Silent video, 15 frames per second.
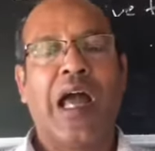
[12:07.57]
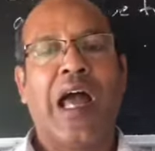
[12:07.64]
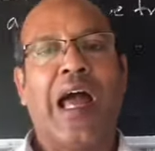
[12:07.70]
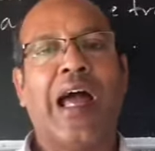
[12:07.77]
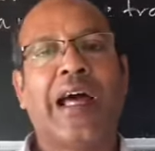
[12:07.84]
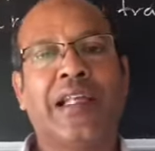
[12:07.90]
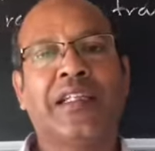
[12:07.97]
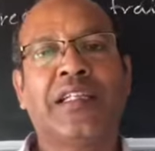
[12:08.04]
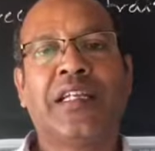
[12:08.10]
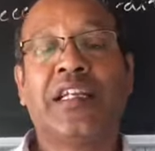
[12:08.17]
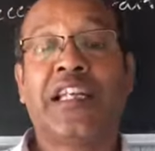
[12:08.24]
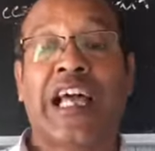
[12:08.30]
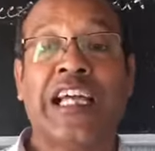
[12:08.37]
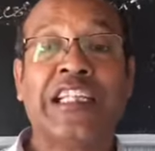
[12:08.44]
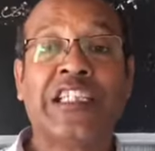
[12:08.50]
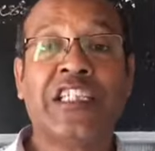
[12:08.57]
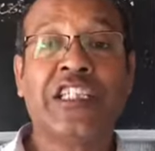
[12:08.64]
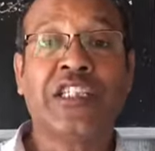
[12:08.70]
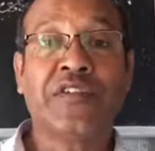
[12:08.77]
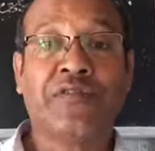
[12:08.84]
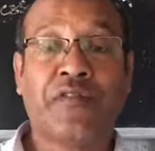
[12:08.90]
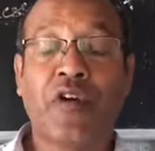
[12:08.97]
And in
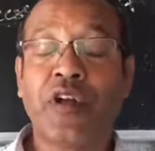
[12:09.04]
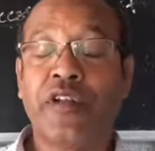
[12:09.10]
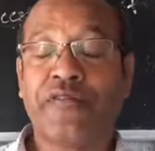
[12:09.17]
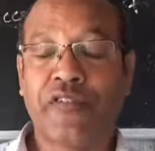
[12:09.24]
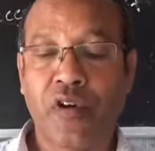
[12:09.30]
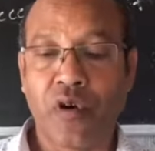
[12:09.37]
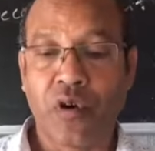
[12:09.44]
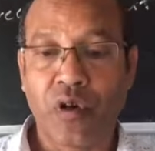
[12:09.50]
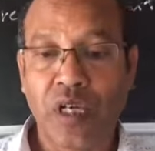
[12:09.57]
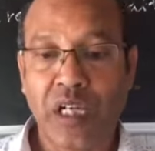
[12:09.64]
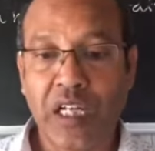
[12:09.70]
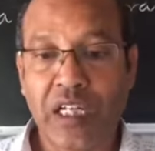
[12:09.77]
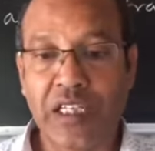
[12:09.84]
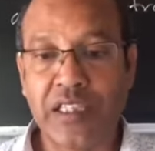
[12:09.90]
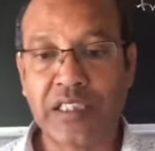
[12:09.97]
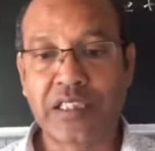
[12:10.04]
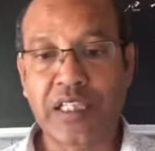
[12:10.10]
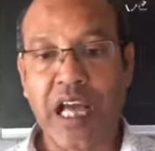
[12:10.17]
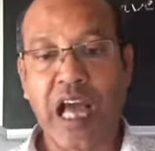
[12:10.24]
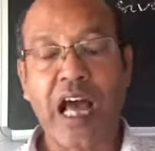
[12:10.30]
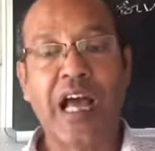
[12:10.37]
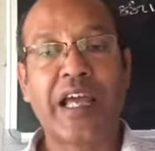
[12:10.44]
1944,
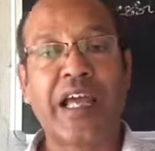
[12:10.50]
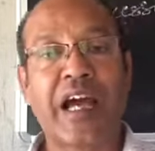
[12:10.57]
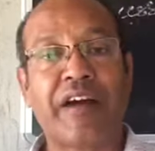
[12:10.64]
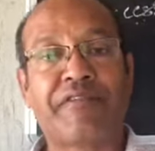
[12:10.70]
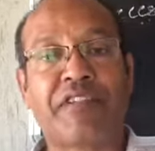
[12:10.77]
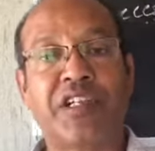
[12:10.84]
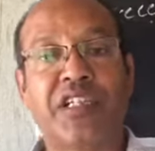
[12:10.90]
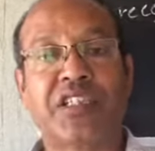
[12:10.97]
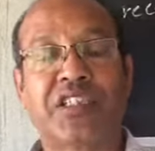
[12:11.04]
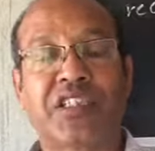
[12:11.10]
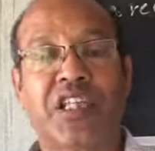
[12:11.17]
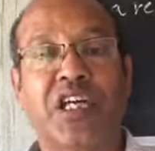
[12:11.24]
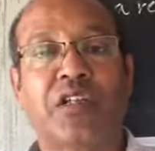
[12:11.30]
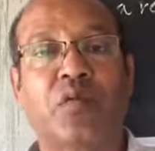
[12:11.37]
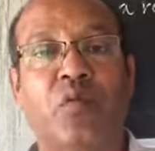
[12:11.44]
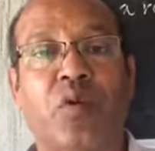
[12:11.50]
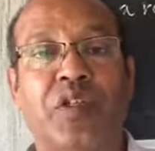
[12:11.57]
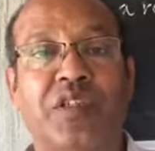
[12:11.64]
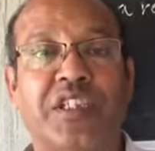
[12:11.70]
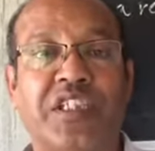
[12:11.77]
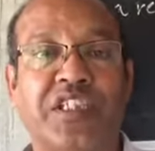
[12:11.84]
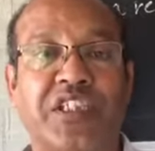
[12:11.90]
his eye after his death
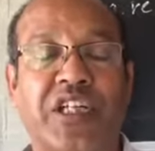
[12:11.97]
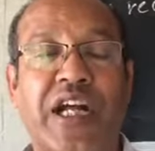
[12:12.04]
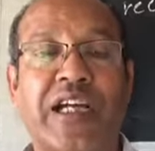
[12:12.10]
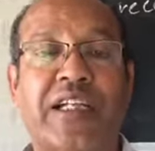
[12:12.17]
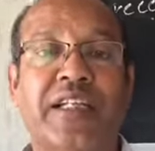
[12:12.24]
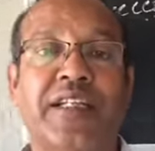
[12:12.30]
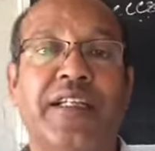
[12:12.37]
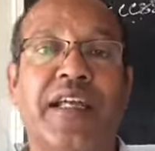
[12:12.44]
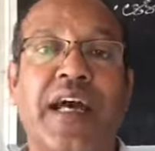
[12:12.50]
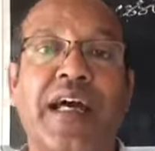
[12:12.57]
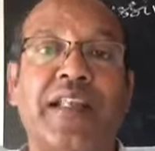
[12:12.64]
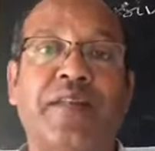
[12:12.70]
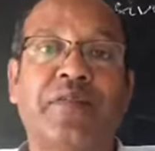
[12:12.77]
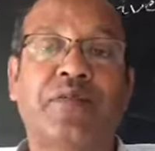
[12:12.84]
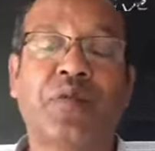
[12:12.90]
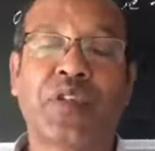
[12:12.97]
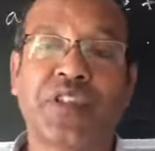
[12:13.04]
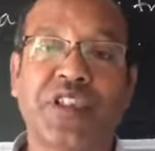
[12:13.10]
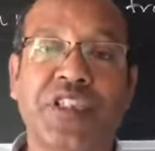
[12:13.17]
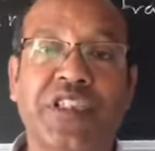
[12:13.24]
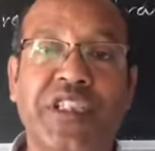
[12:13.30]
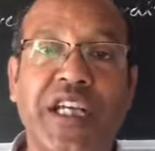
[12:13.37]
was extracted and
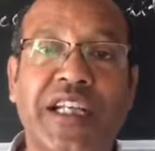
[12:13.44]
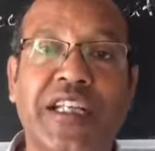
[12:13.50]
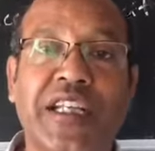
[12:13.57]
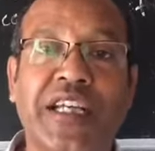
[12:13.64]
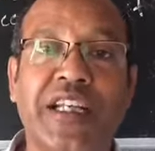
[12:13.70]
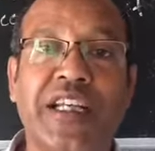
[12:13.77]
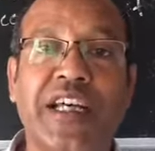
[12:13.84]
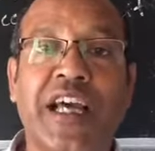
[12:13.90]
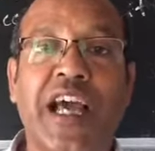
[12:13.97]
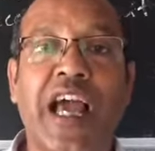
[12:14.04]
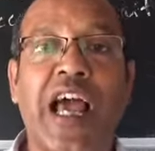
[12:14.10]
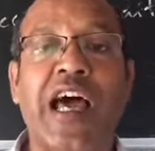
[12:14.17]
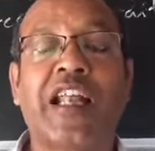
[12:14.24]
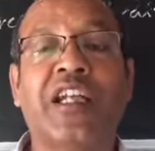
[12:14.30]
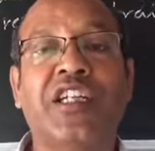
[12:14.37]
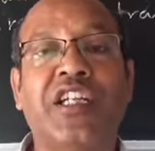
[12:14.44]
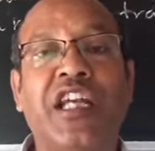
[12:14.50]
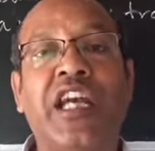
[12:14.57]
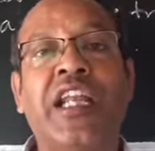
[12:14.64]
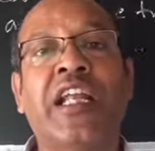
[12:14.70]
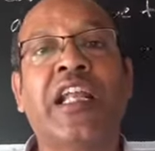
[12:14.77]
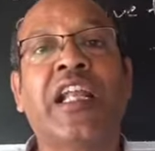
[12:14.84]
was dissected and a
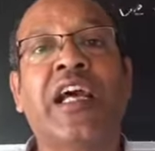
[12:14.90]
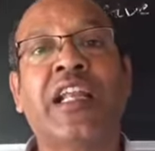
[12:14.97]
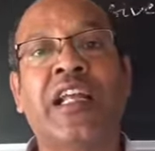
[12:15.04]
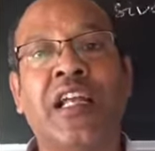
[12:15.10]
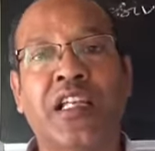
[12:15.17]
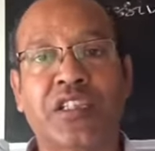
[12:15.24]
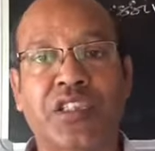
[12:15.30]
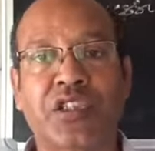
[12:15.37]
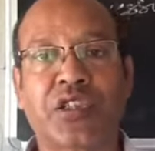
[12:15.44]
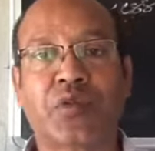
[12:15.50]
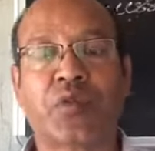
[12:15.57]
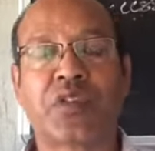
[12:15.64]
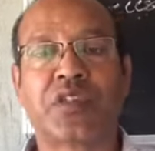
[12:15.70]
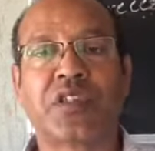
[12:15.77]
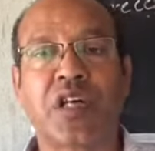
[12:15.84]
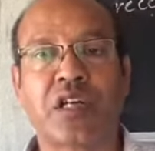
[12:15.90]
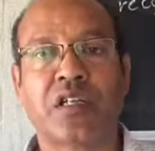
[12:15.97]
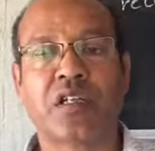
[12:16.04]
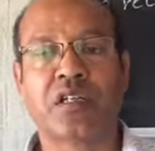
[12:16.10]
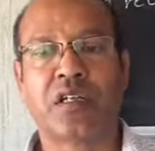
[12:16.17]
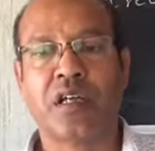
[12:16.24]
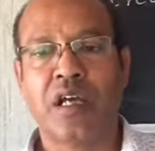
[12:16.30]
DNA analysis was
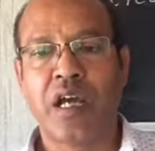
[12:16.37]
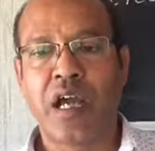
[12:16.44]
done.